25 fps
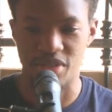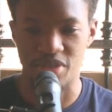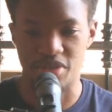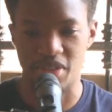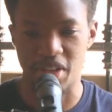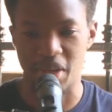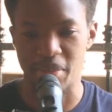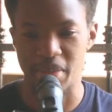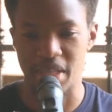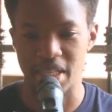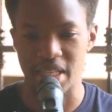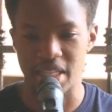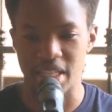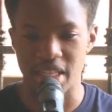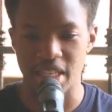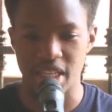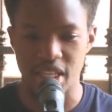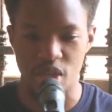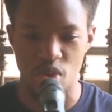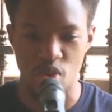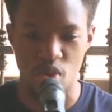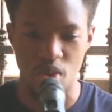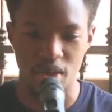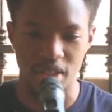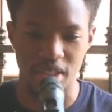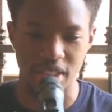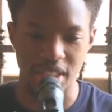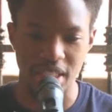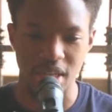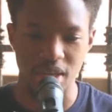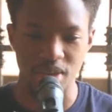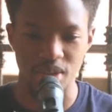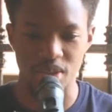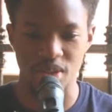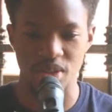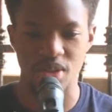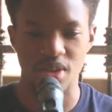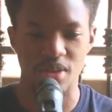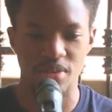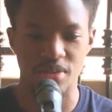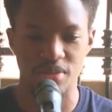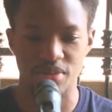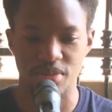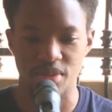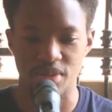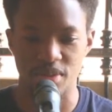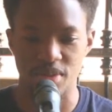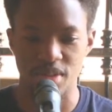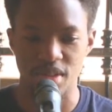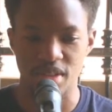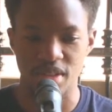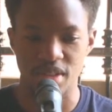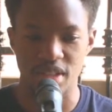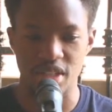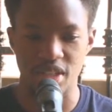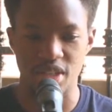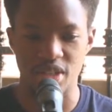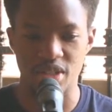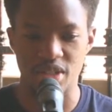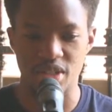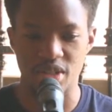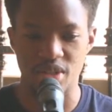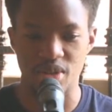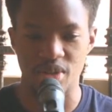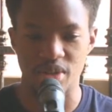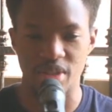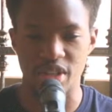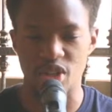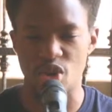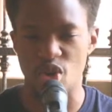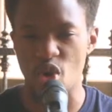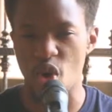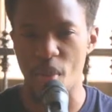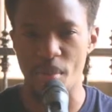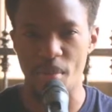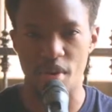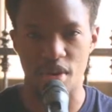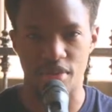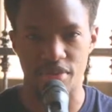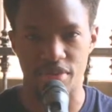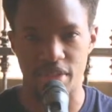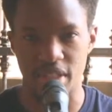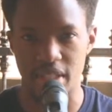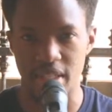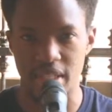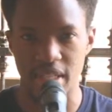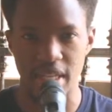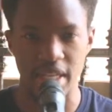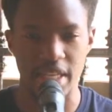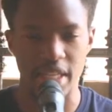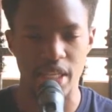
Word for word: family. He walks out of the you know the norm of the day.